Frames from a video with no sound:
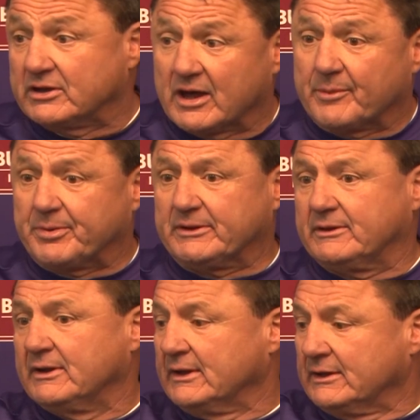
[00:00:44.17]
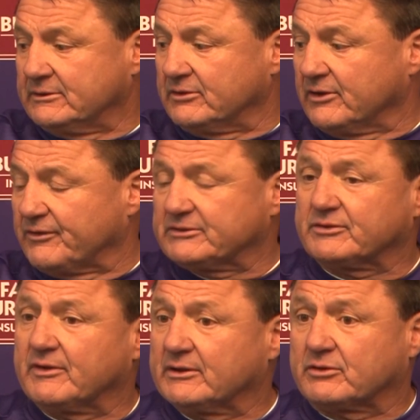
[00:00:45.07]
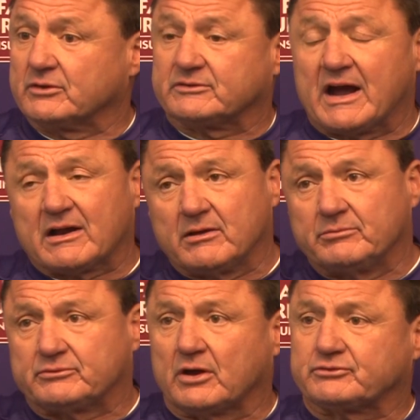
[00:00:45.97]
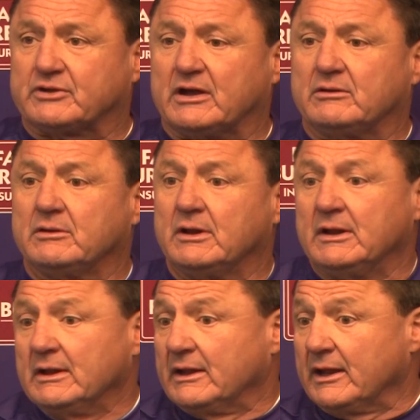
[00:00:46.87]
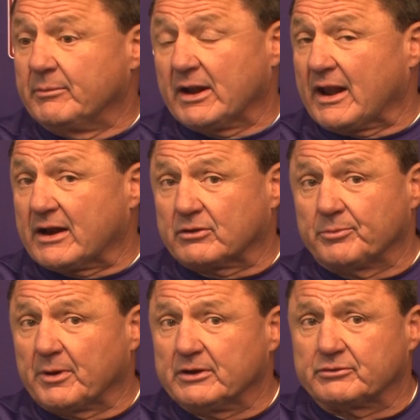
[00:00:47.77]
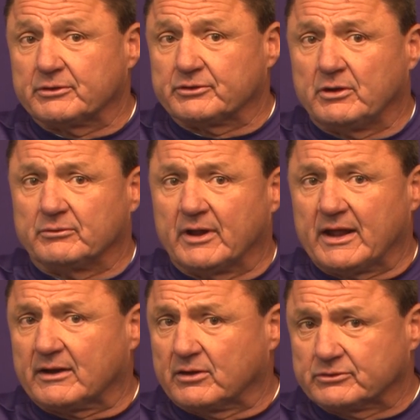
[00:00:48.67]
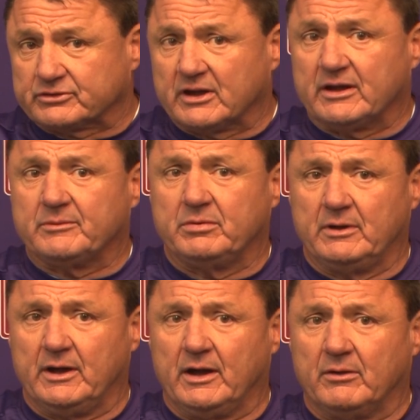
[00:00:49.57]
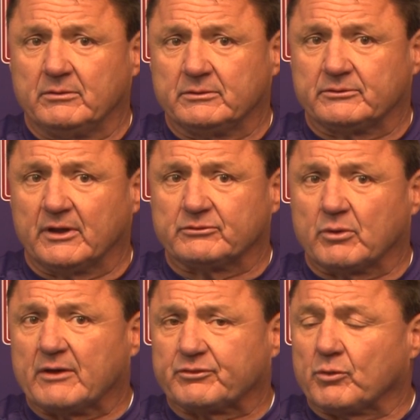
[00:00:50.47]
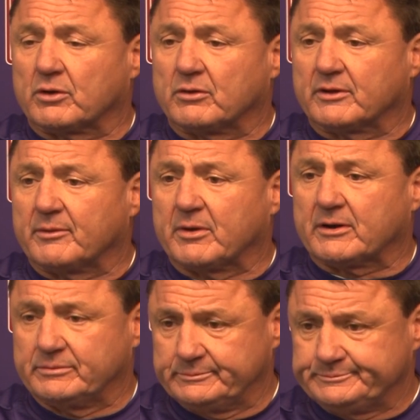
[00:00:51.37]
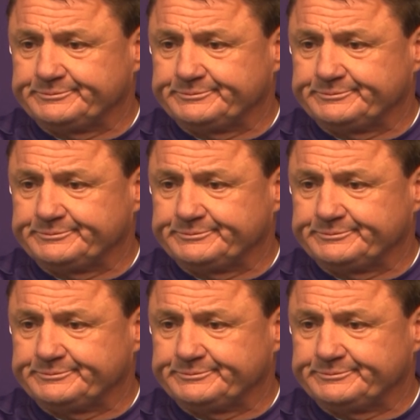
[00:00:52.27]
He kept it. The defensive end couldn't tackle him. Touchdown. He made a lot of good plays on his own. They had a good scheme. Things we have to work on to get better.